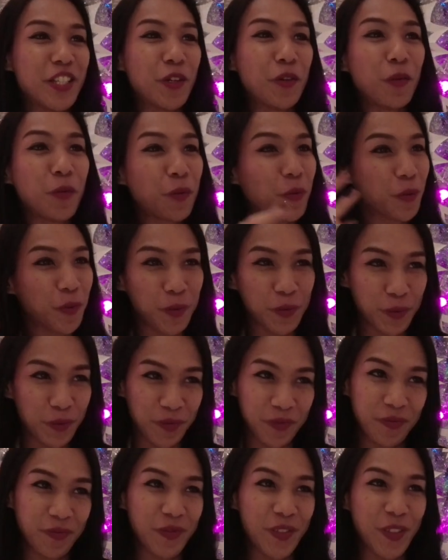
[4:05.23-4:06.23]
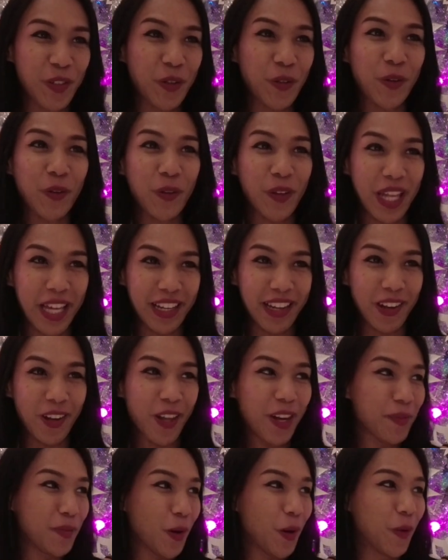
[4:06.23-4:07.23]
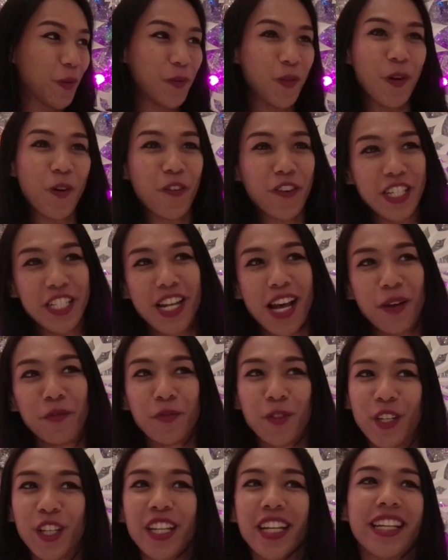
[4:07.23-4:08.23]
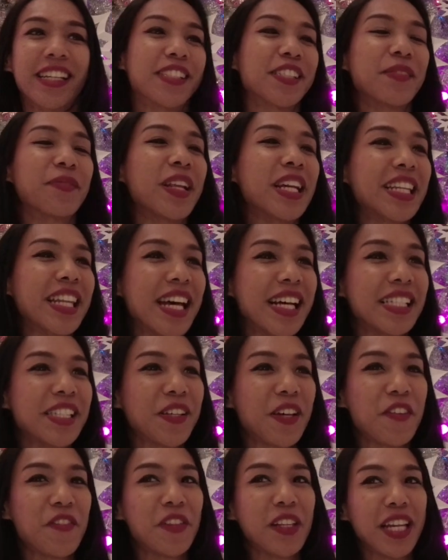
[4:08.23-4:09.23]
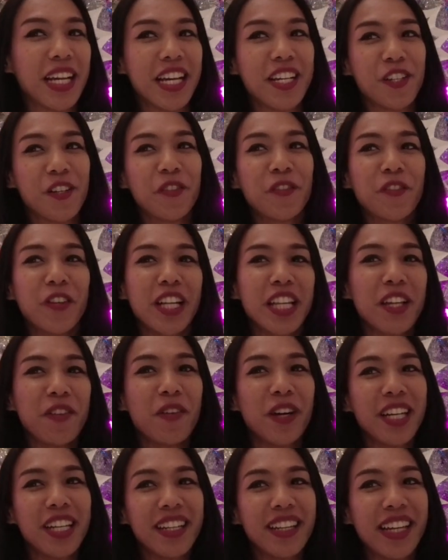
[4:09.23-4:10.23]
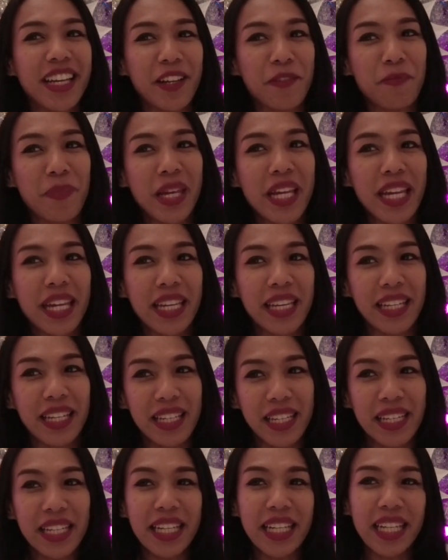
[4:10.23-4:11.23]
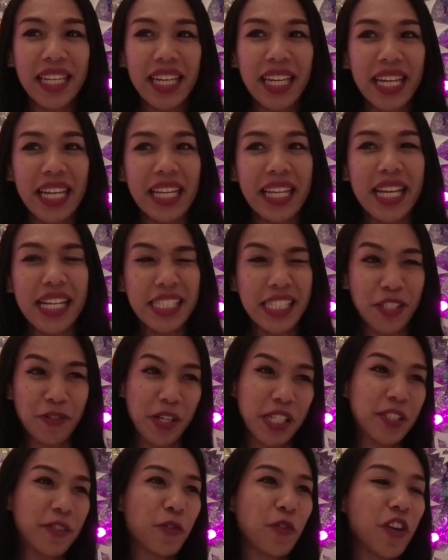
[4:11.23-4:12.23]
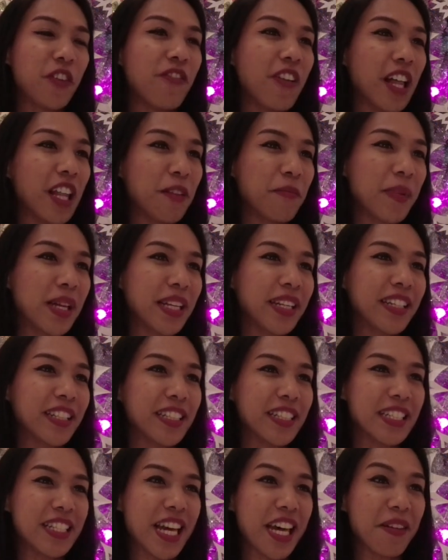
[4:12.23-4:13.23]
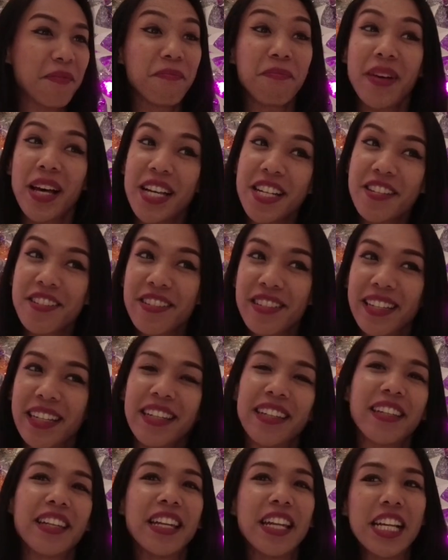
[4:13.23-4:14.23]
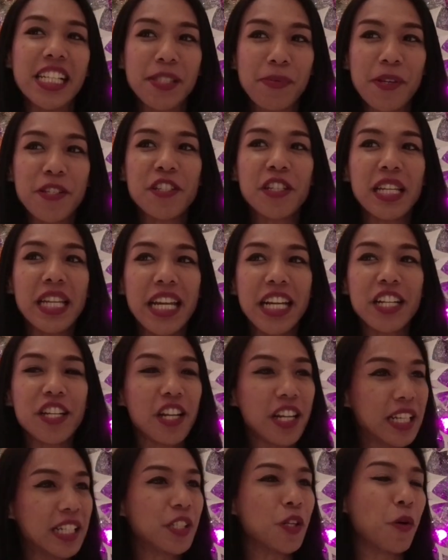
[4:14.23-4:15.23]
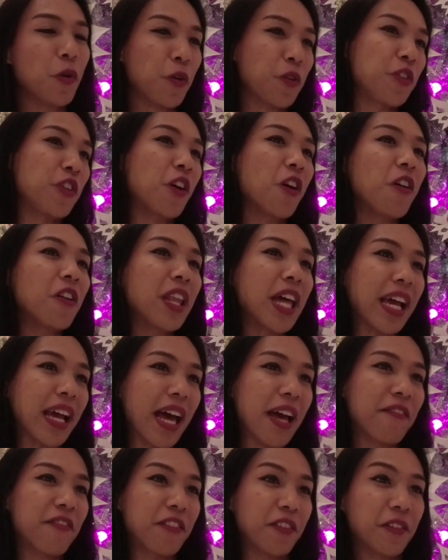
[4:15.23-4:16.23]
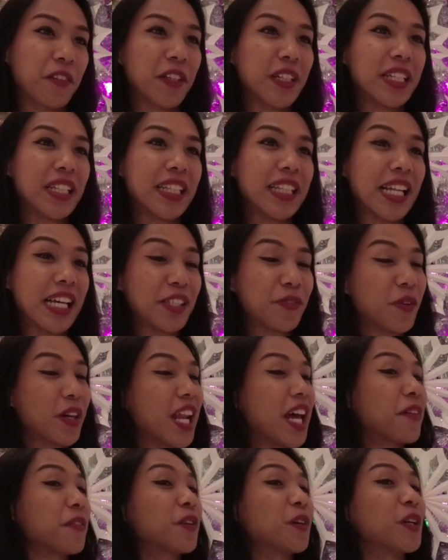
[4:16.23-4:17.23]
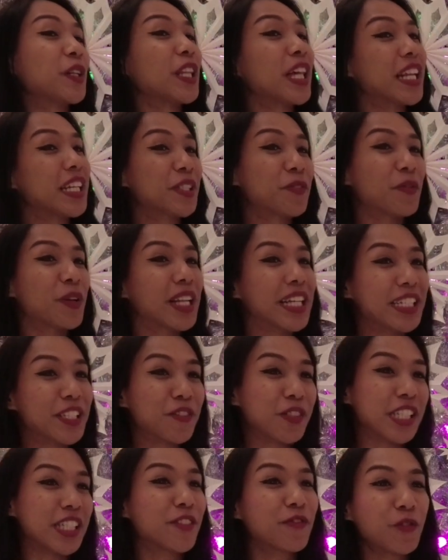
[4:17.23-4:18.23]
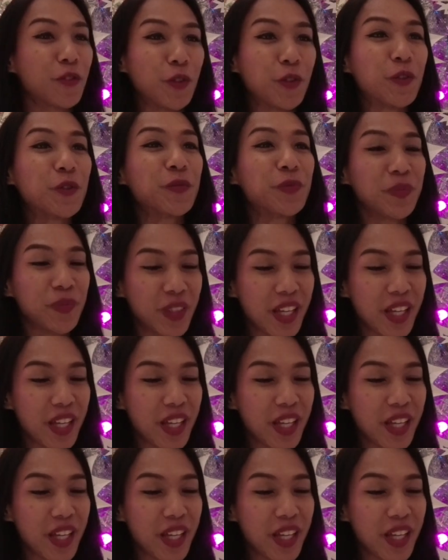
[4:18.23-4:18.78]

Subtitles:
You do like a lot of overtime working and something like that, so I feel like I don't really want to like be in that stressful environment that much, especially in Tokyo. Like that's what I've heard, that it's really stressful.